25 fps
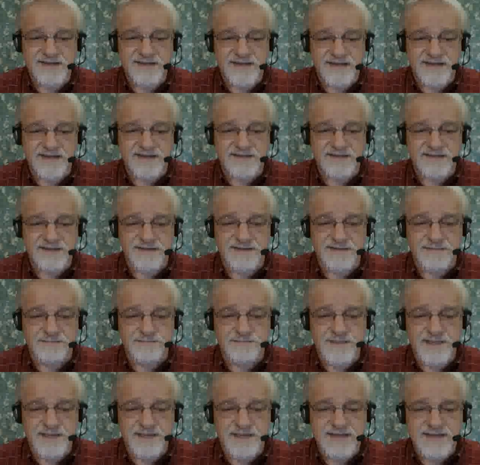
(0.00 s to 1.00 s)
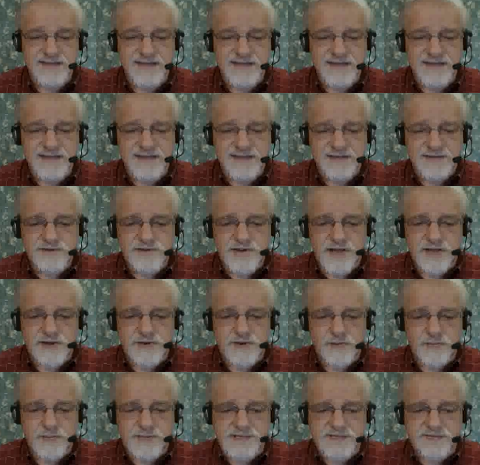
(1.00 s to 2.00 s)
and um, not
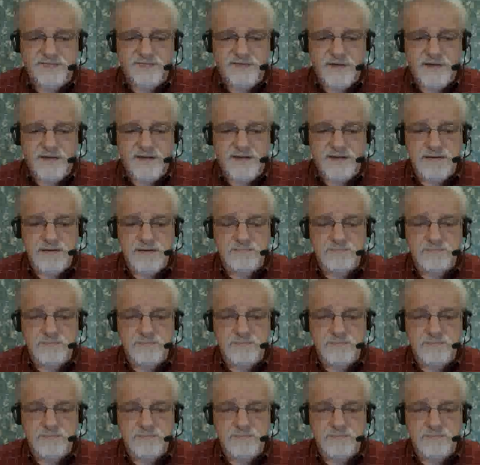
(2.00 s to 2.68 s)
always fun,